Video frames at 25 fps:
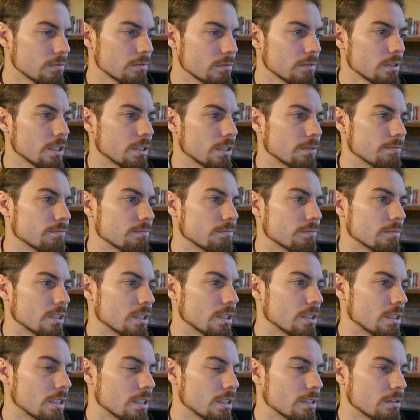There,
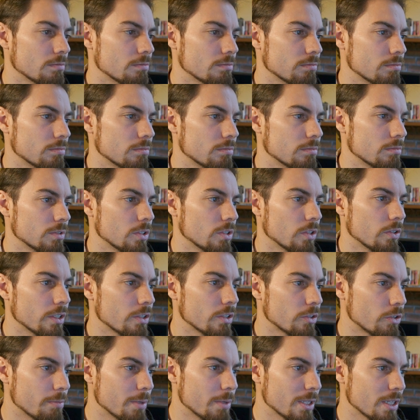and then, you know,
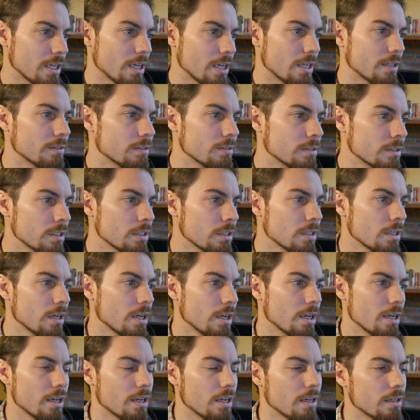increment that,
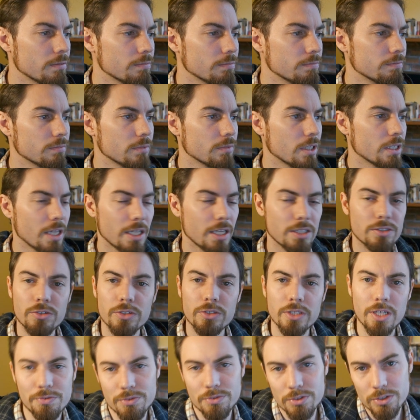and that's
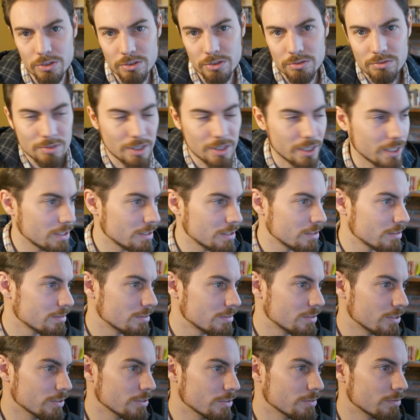all you have to do, like
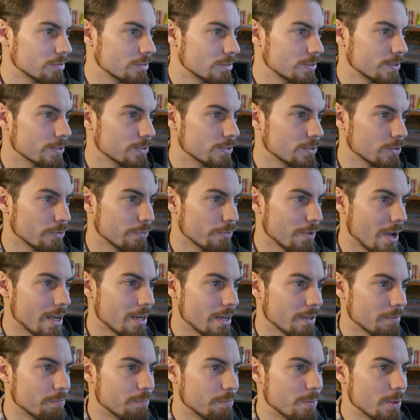to sort of
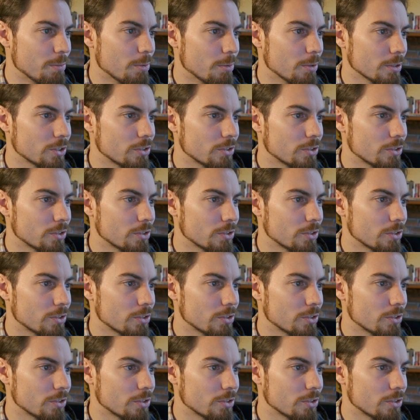add a bit more